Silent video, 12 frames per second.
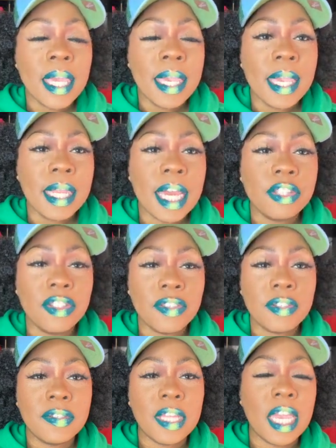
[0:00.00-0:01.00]
And I
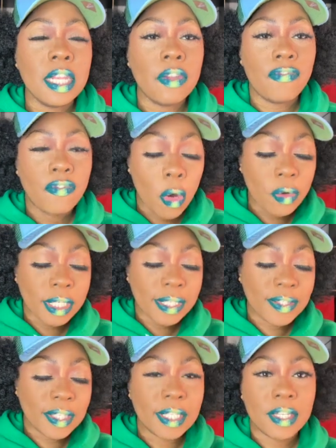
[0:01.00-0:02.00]
just stayed
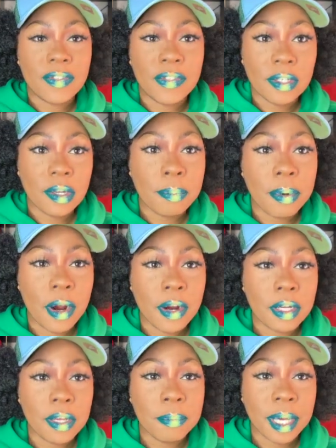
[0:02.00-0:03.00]
focused in the center
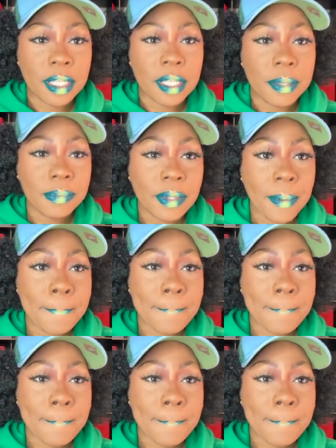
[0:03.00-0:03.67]
part of my lips.